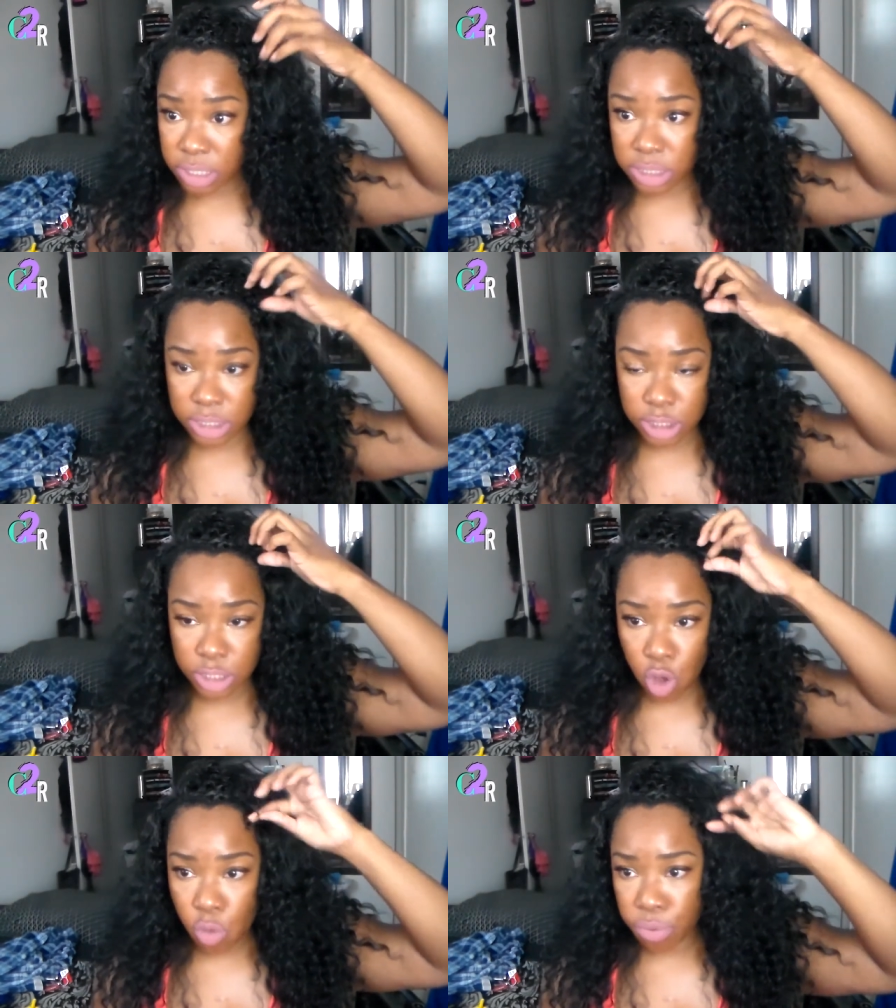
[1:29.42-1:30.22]
this is
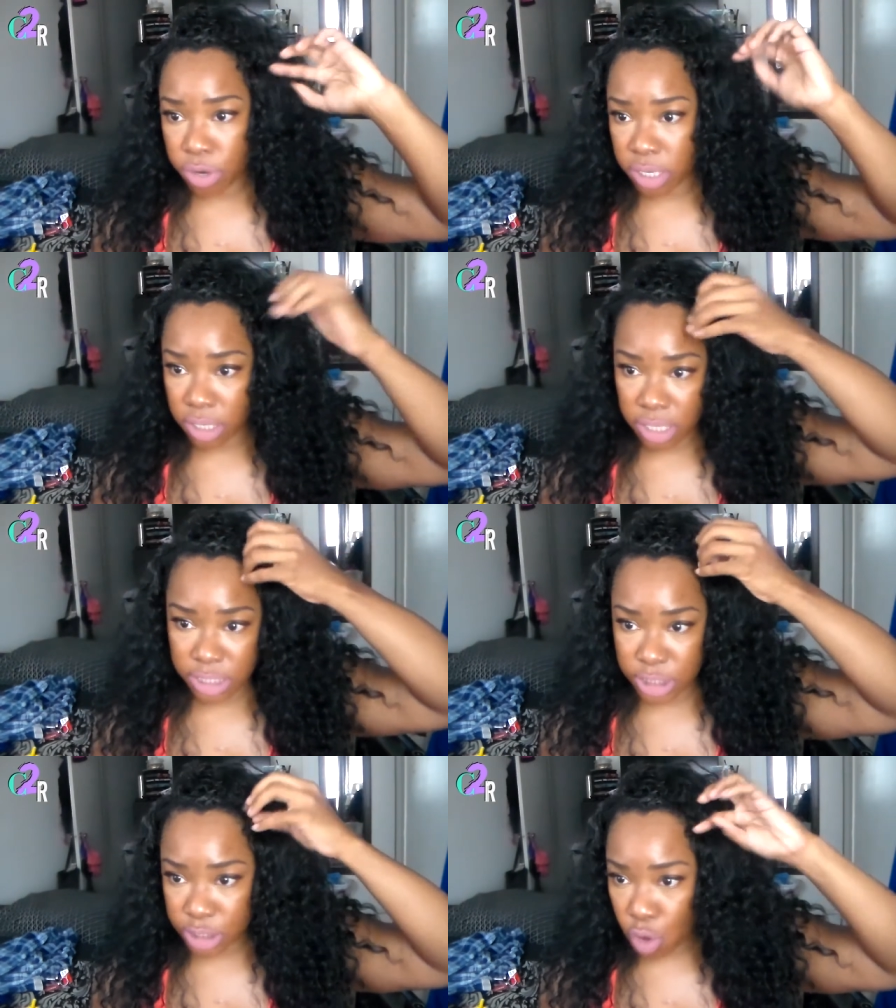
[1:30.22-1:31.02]
so pretty.
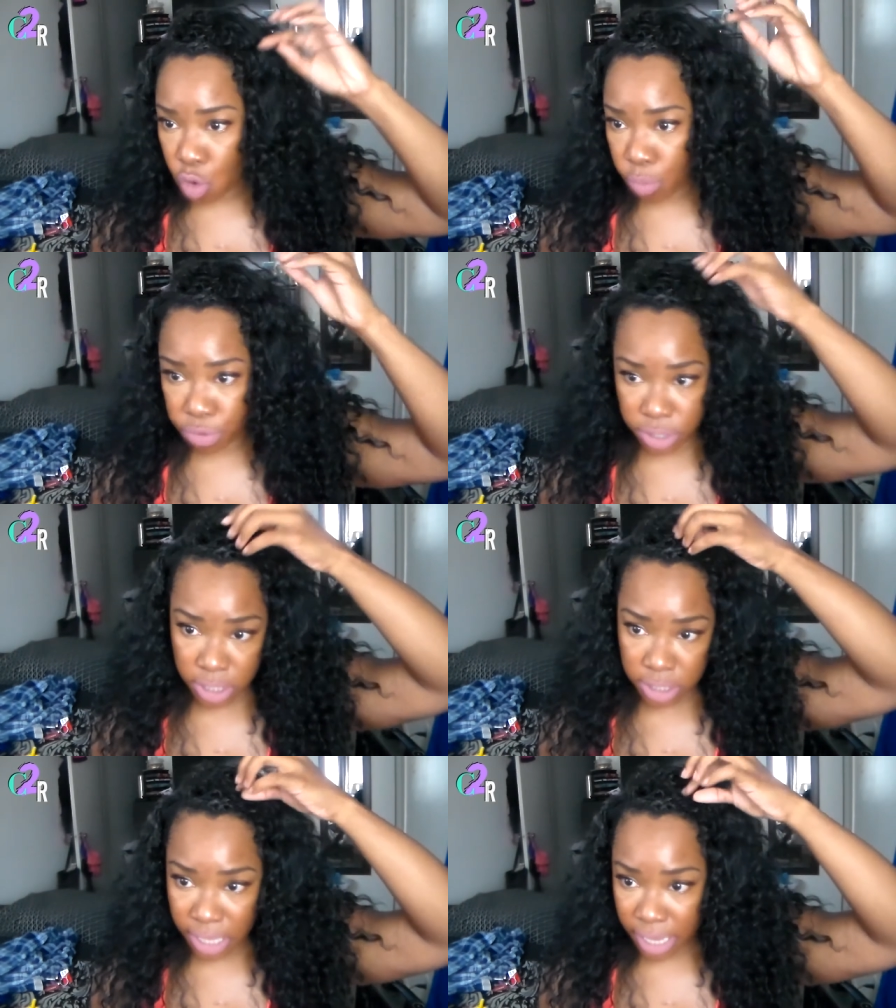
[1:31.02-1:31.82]
It's so
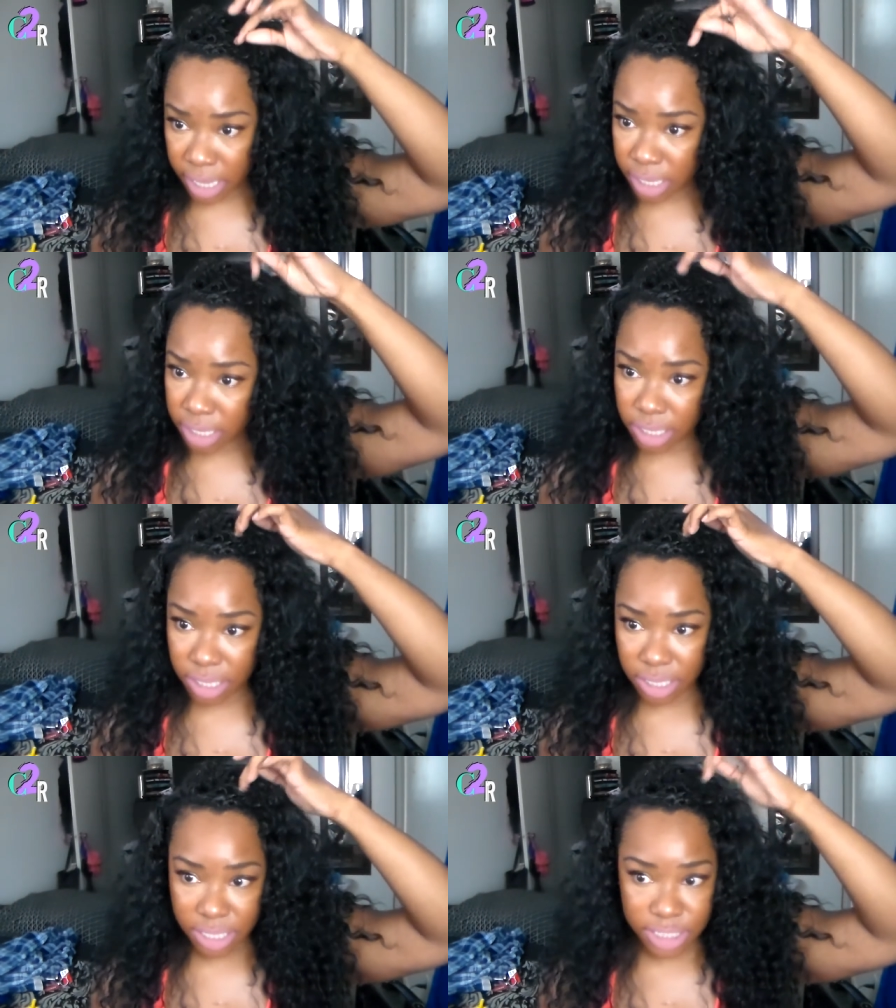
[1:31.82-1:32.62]
pretty. Like,
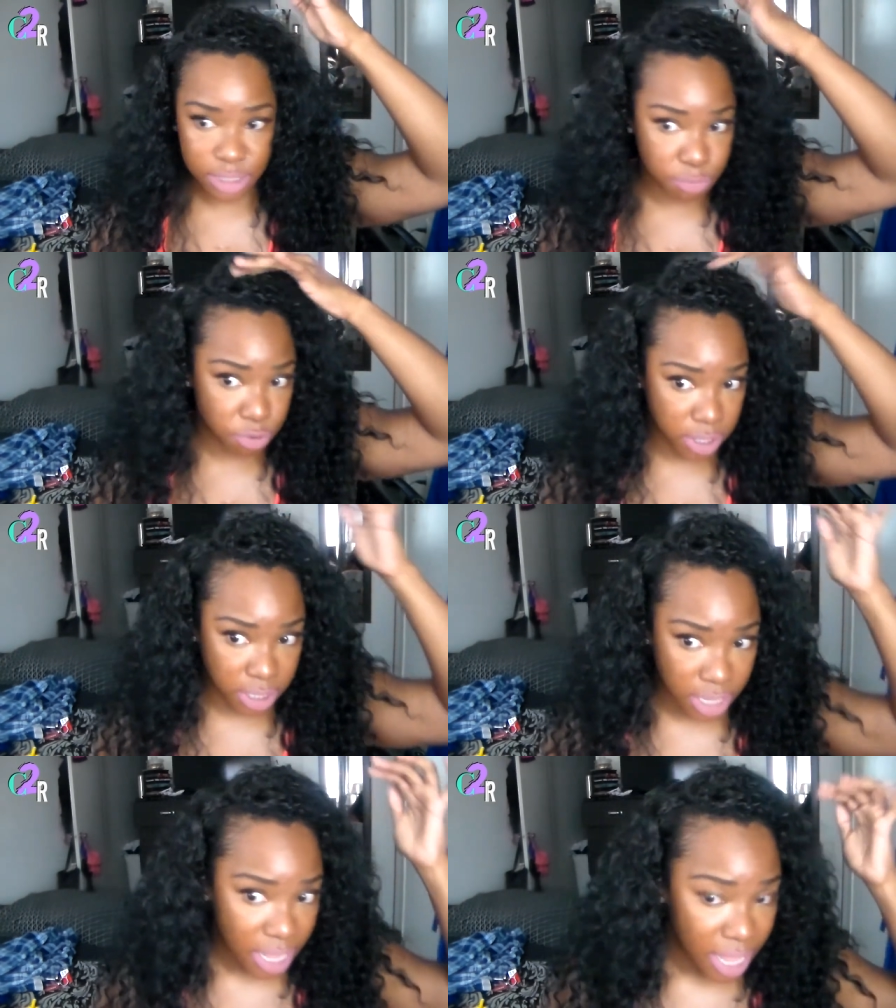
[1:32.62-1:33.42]
it's pretty.